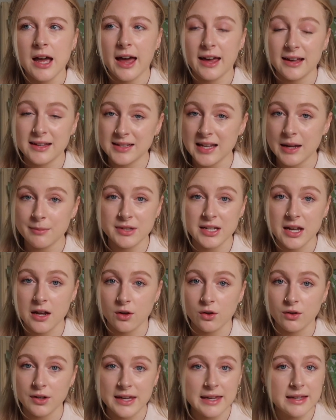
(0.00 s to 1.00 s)
accept it a
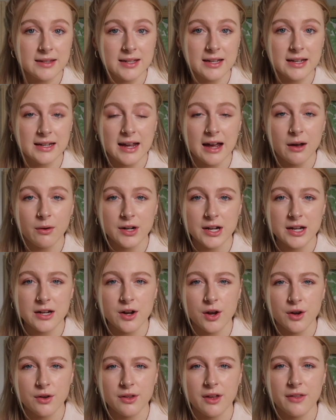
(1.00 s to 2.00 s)
lot easier now, and I
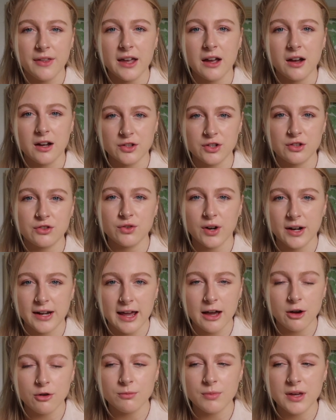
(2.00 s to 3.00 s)
know that they are just trying to
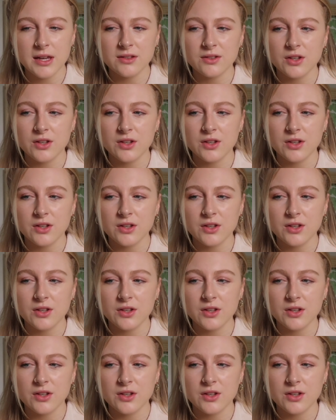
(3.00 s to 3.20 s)
help me.